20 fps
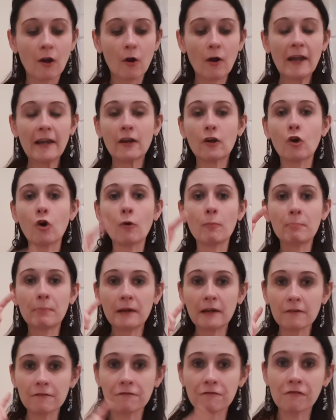It could
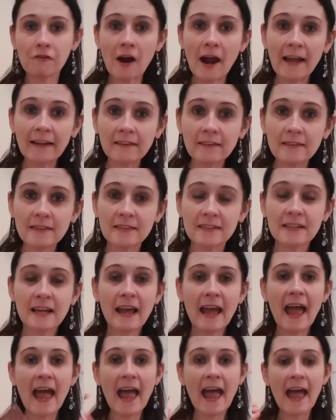be a friend.
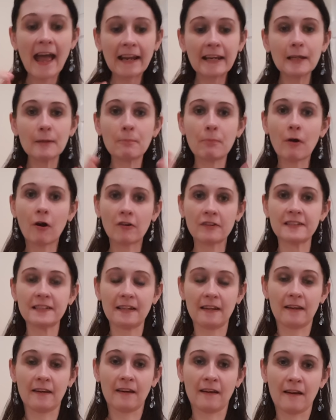
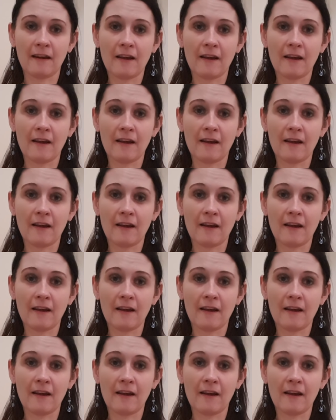Anybody